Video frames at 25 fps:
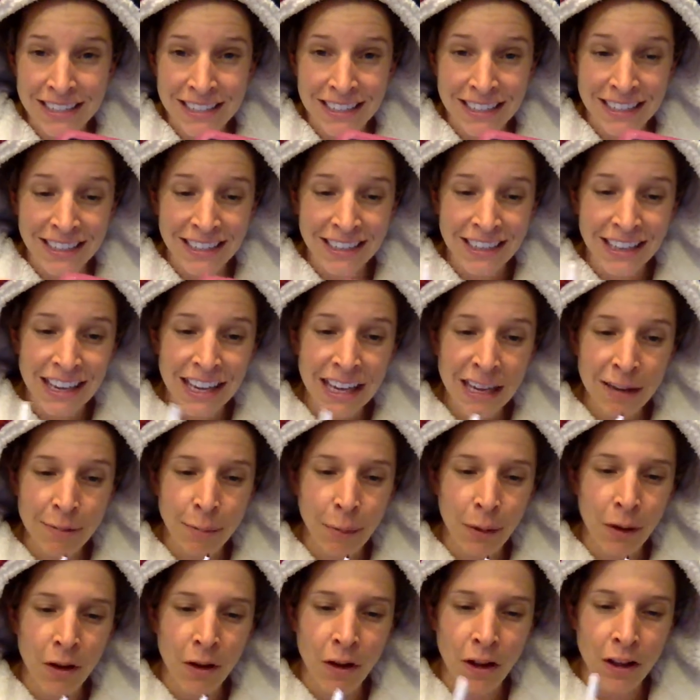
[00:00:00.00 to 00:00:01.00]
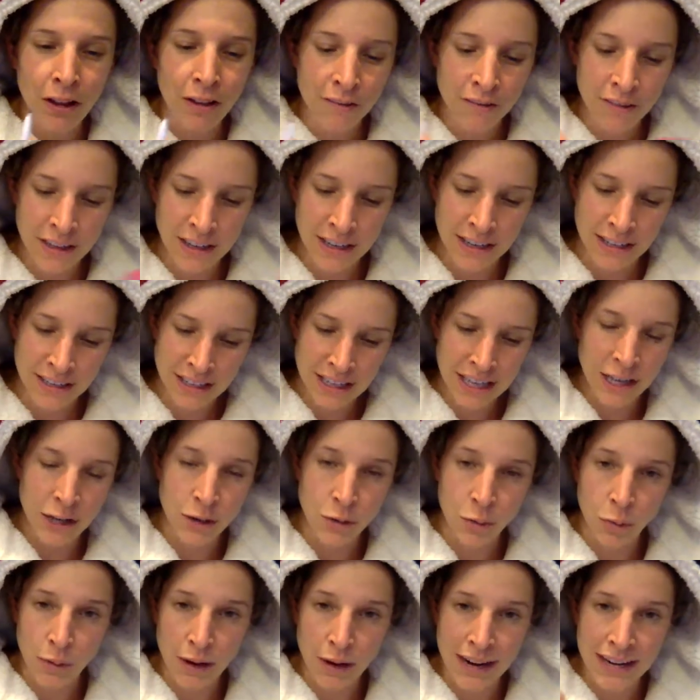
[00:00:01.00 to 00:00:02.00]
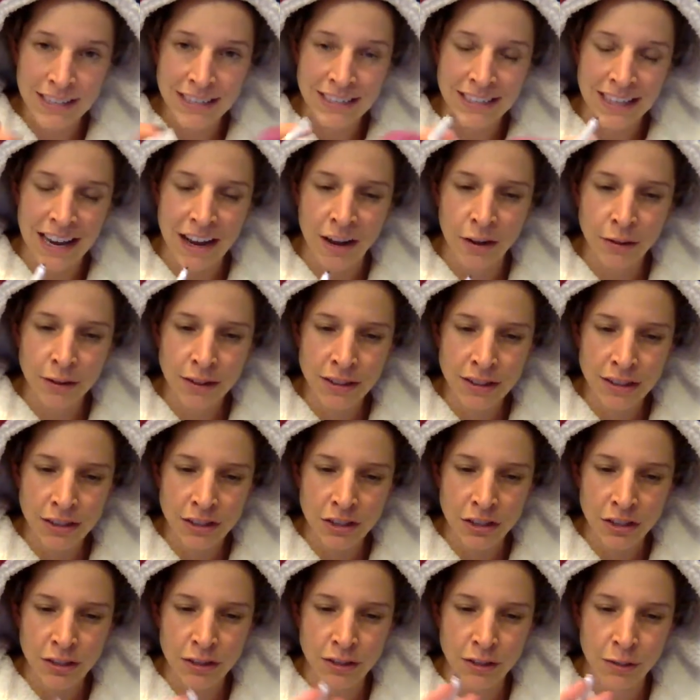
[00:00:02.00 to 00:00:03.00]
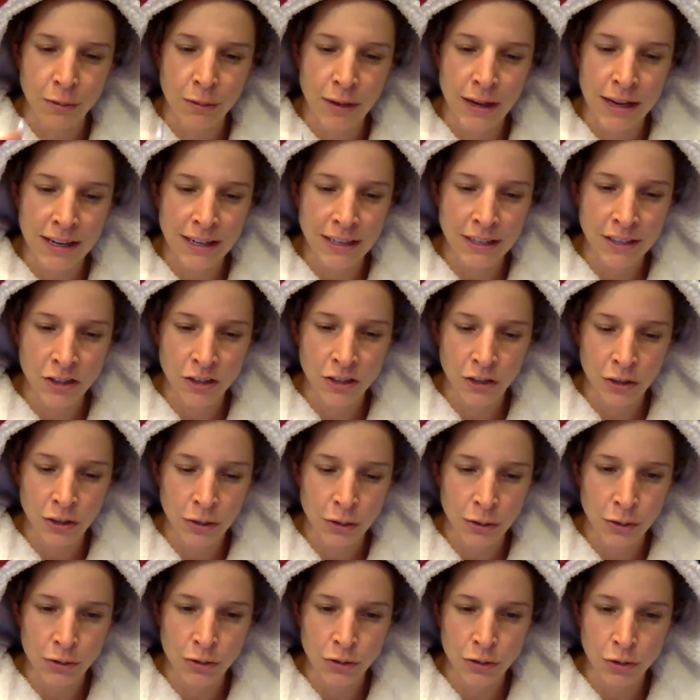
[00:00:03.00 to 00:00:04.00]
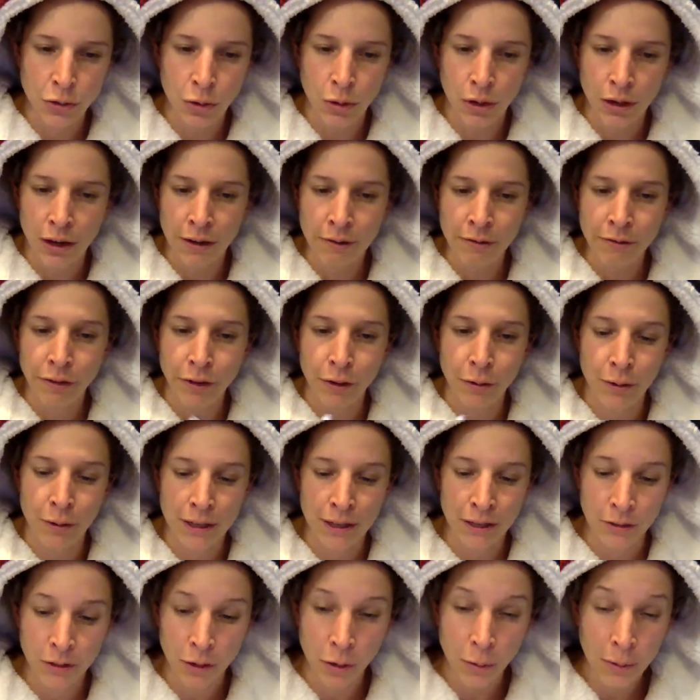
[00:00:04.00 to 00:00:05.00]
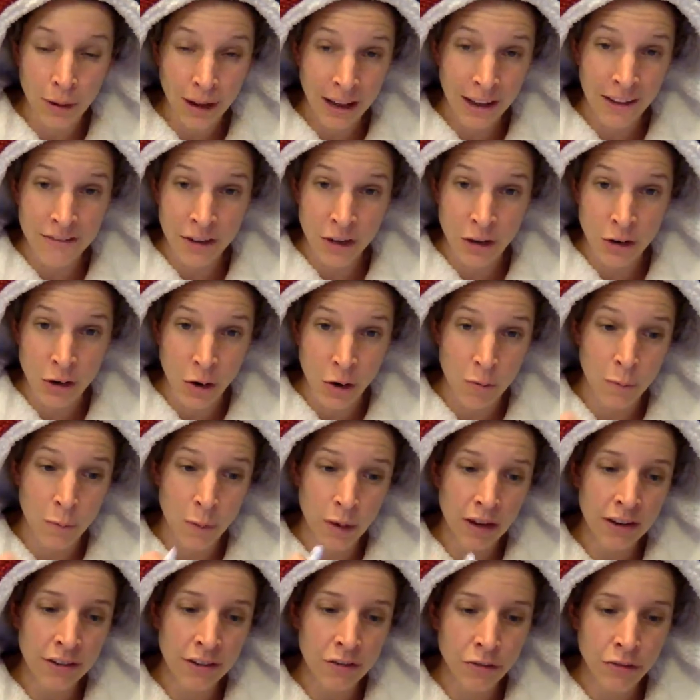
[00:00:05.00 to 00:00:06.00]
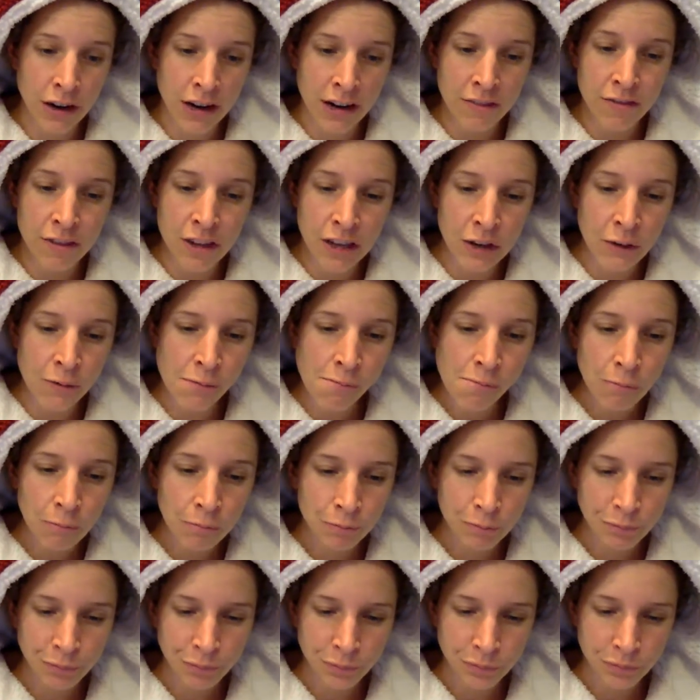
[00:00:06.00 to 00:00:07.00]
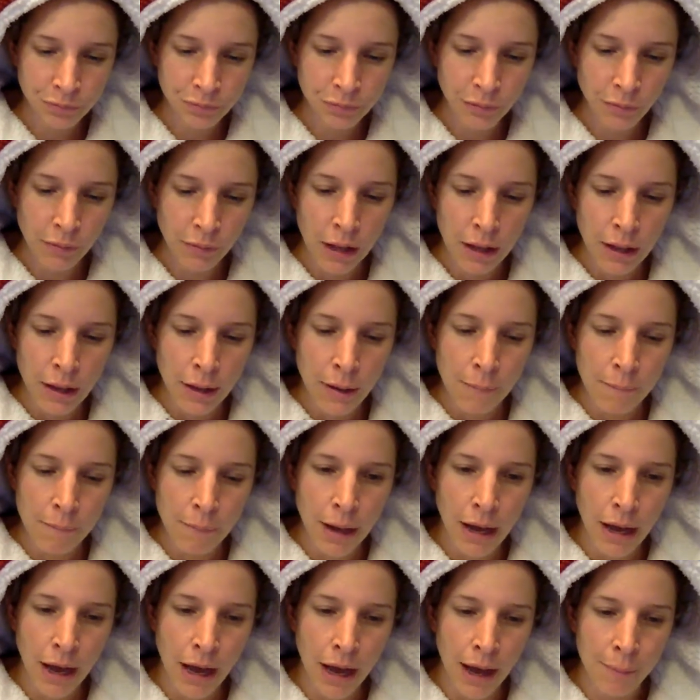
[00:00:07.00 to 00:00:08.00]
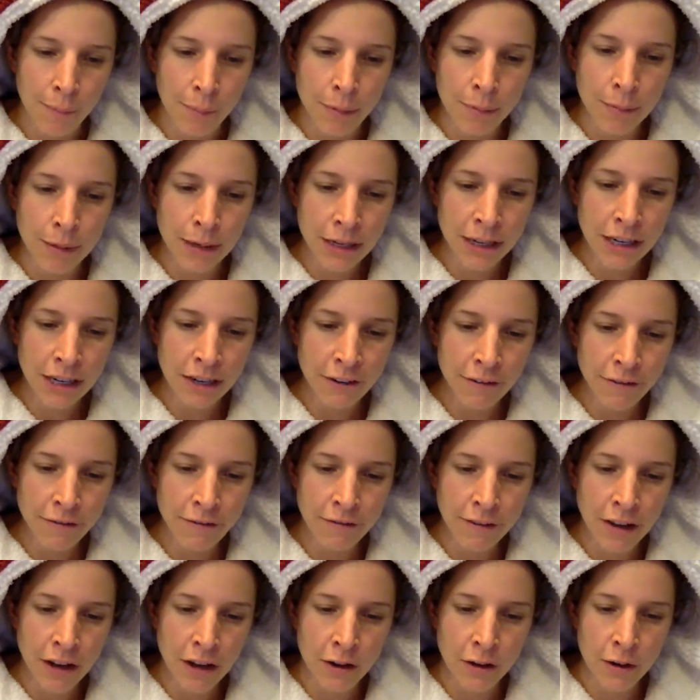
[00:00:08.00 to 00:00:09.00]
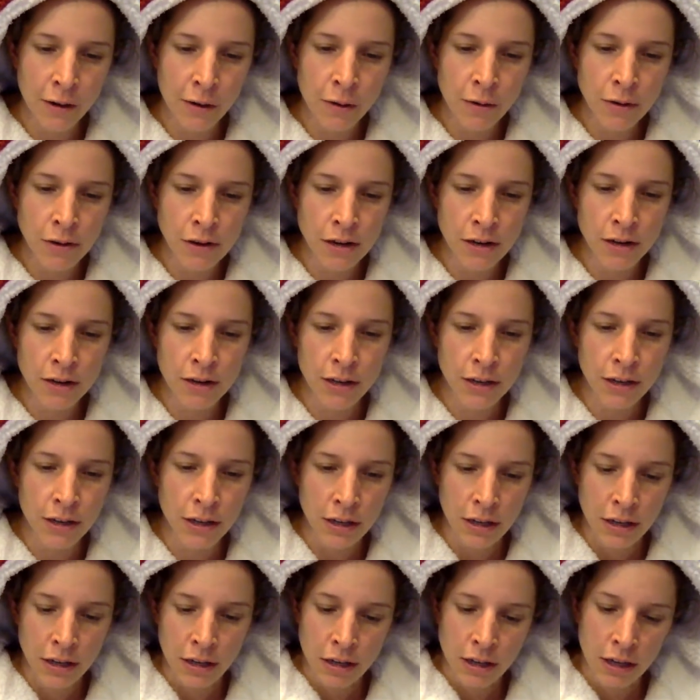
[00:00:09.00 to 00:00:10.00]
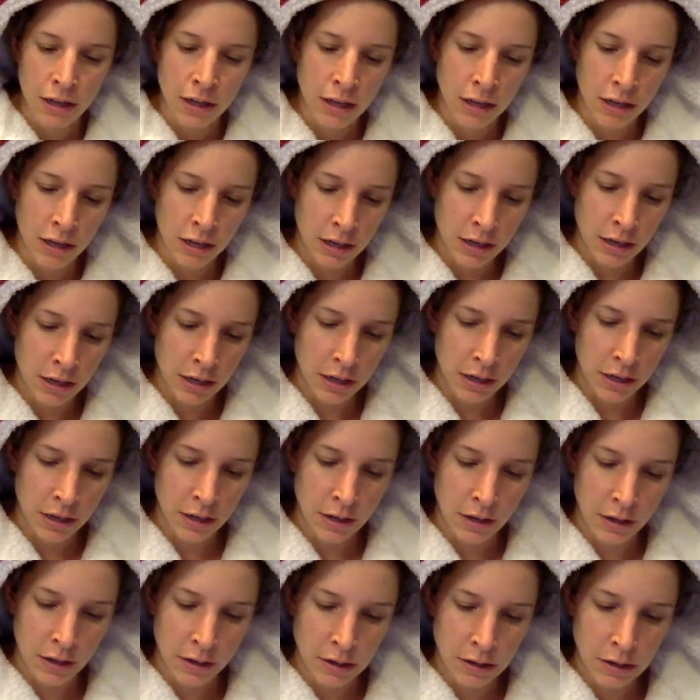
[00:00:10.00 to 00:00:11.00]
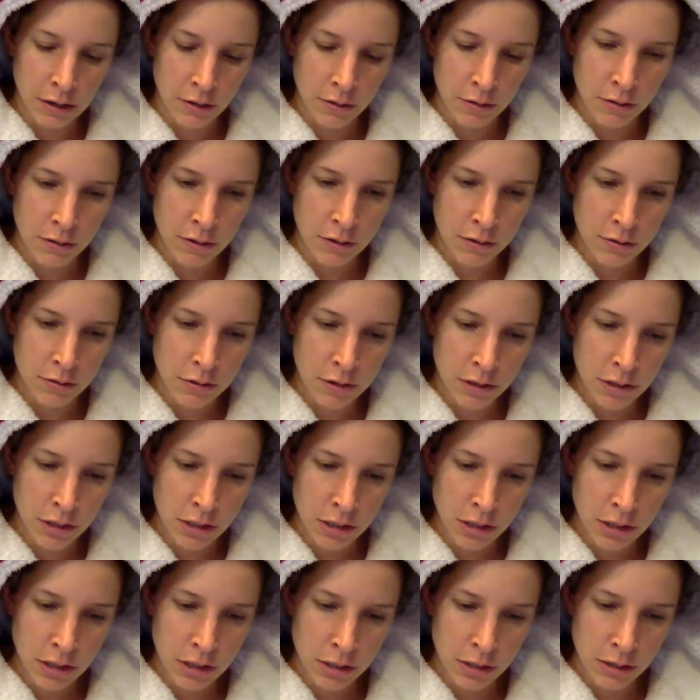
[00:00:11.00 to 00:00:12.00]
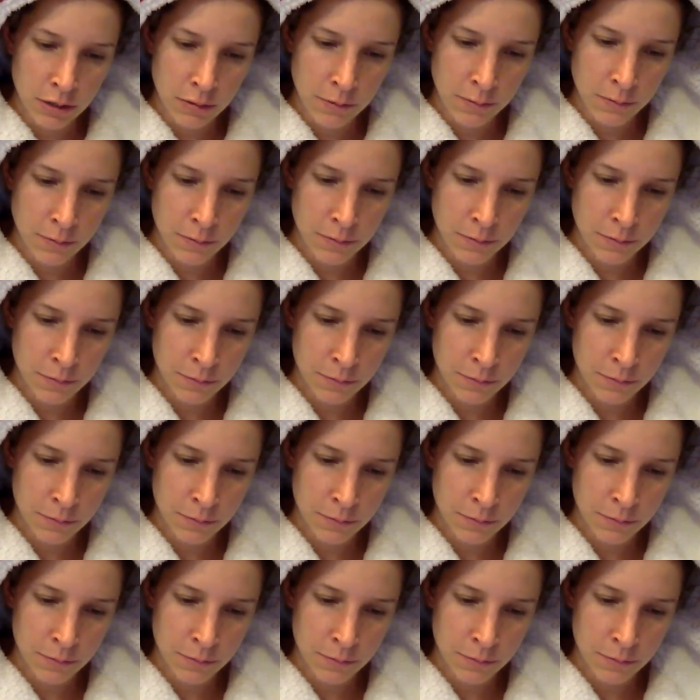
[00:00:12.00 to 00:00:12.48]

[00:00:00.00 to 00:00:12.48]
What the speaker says: to keep all of these that you write down. This is just a way to store them for when you don't have your notebook in front of you. Pop them into your phone and go coaching.